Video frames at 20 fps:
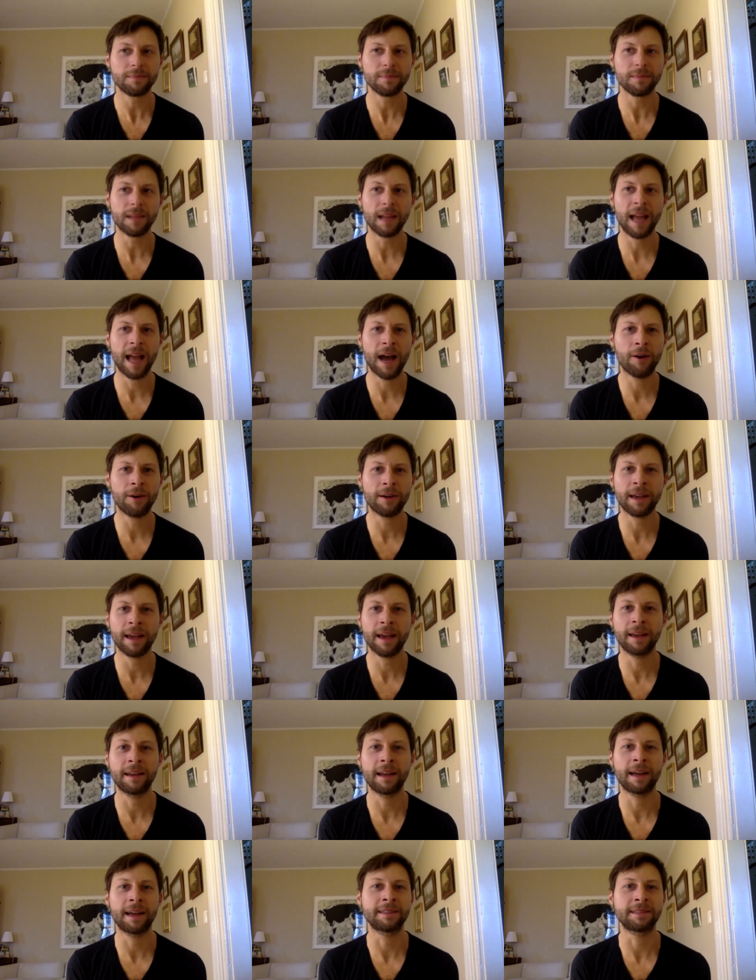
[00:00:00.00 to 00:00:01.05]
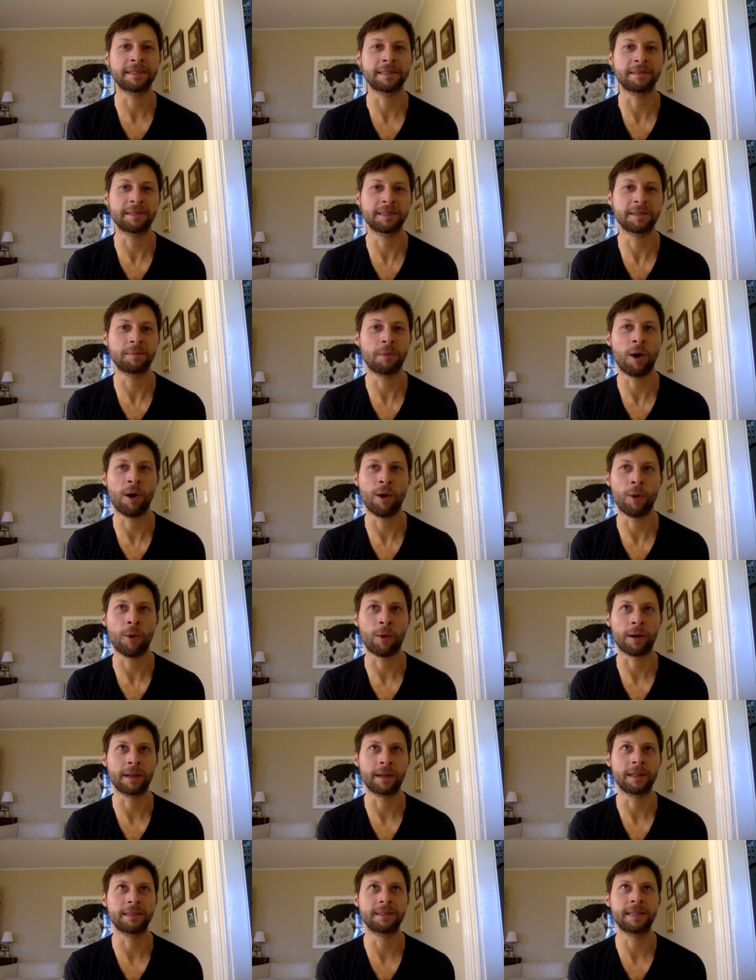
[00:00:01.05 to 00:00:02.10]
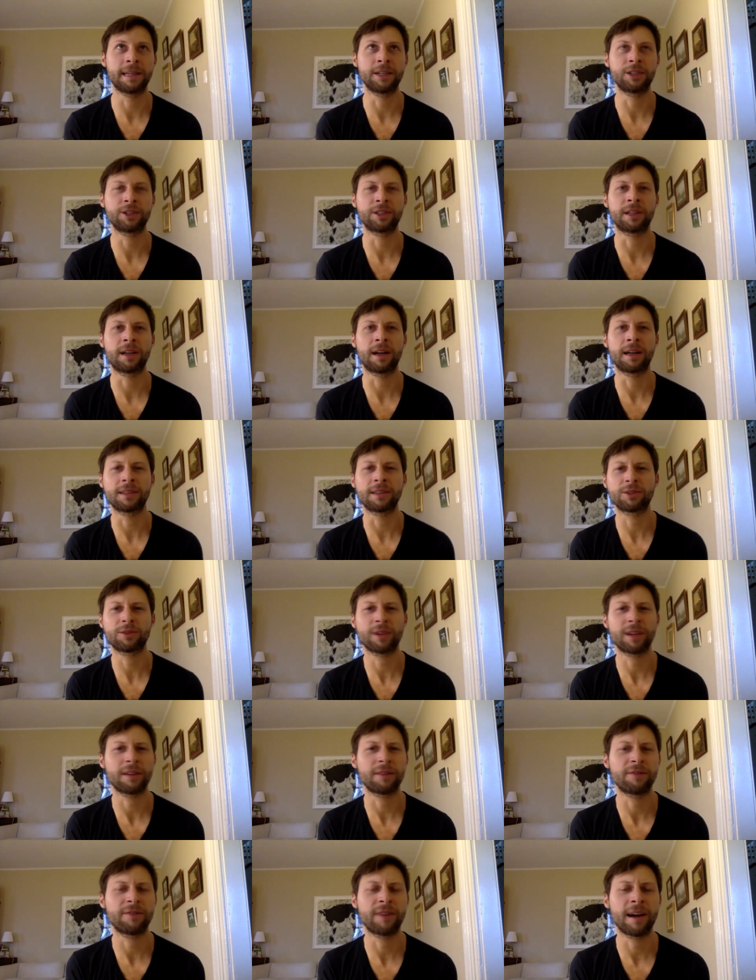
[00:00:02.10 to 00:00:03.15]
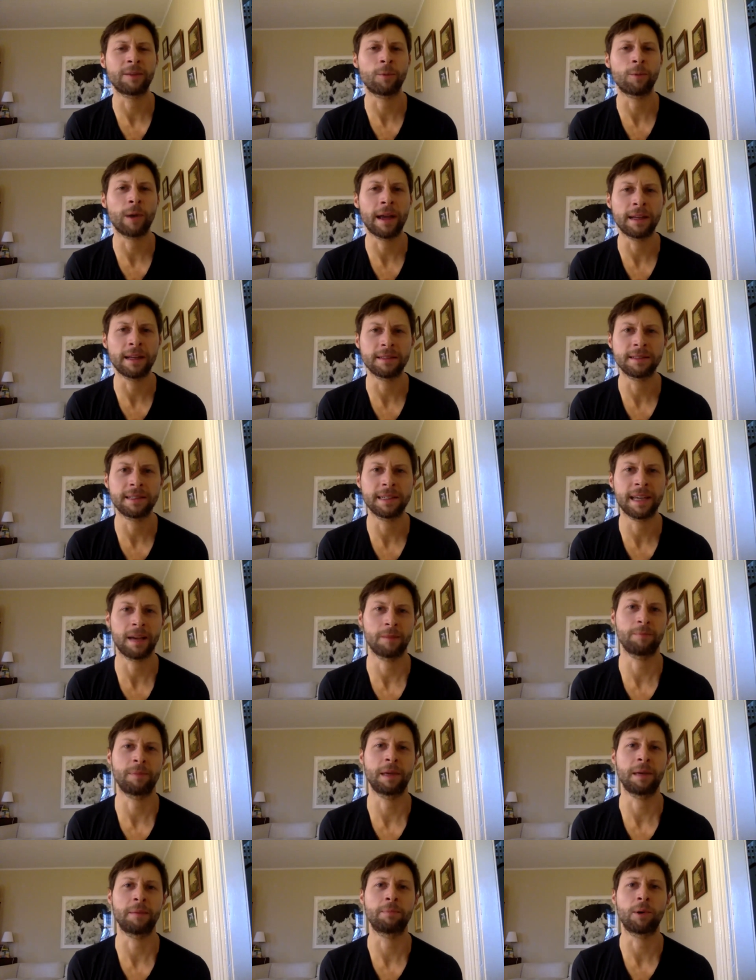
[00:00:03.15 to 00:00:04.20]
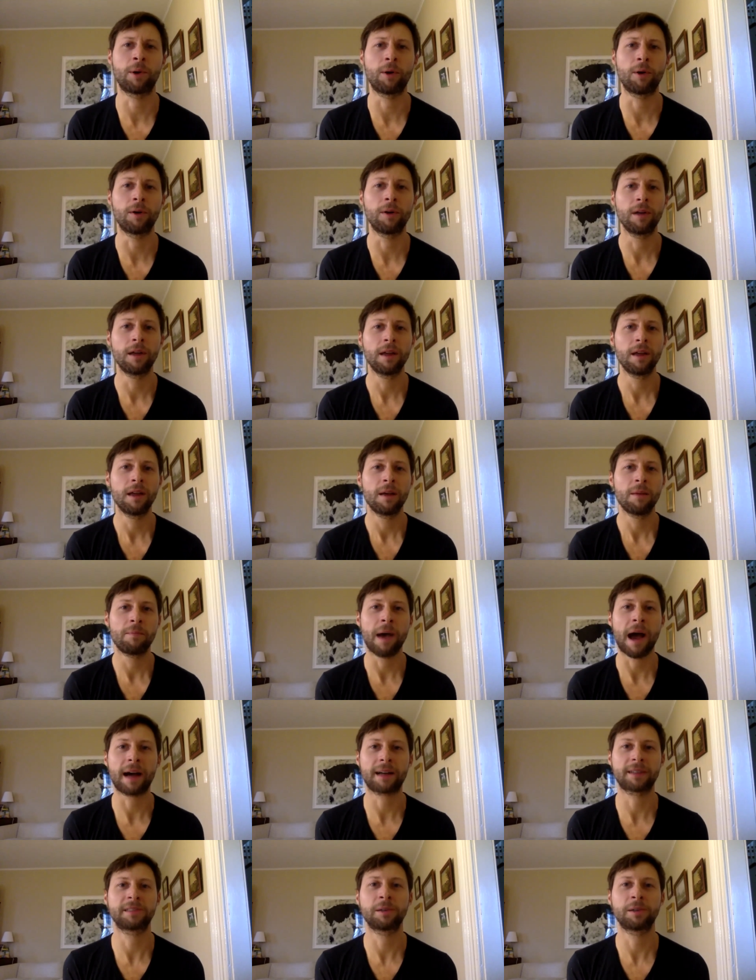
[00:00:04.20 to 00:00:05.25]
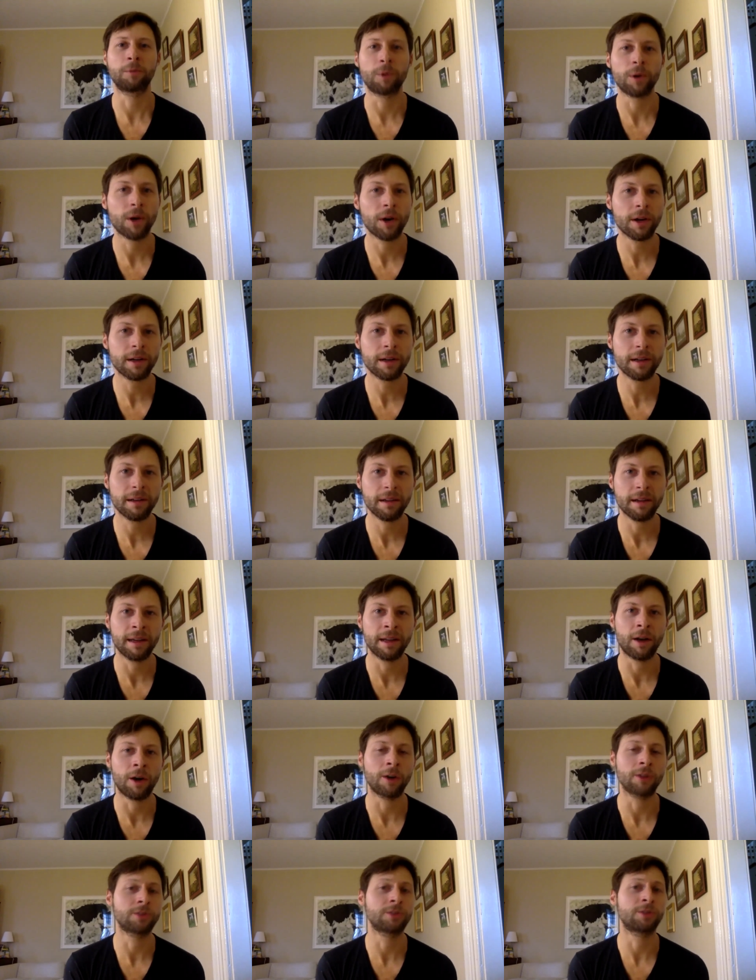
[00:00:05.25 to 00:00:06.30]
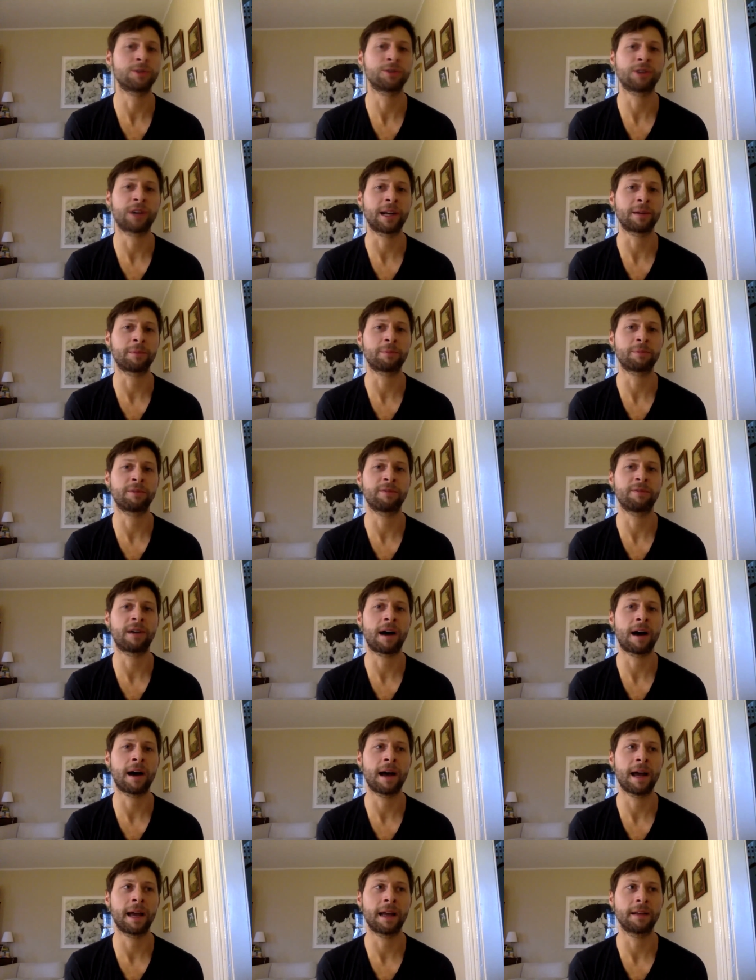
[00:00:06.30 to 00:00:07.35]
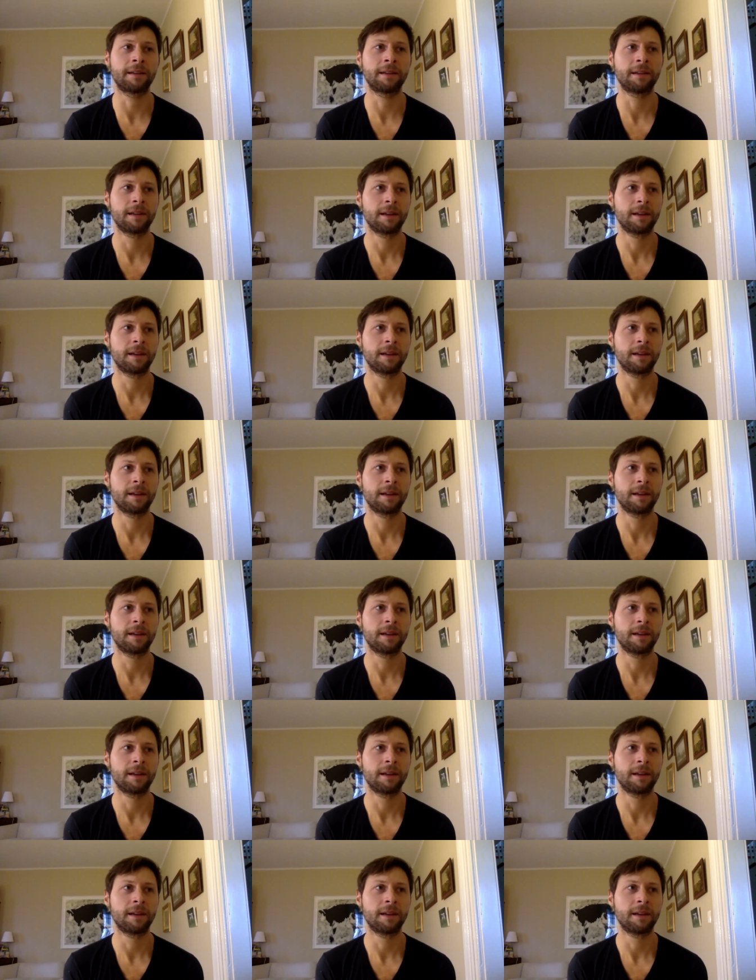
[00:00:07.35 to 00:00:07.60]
how can as a small organization us try to find ways to get people back to work and also try to provide